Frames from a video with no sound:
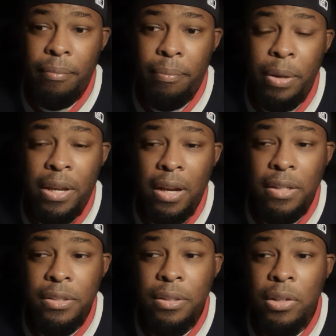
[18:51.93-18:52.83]

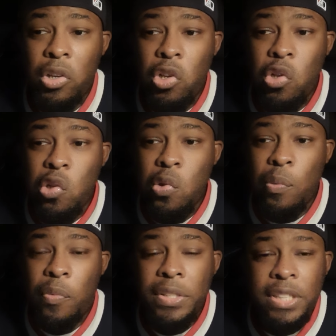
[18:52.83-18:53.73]
Because
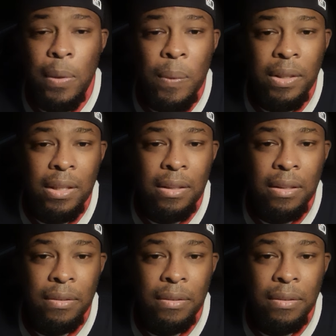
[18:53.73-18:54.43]
for someone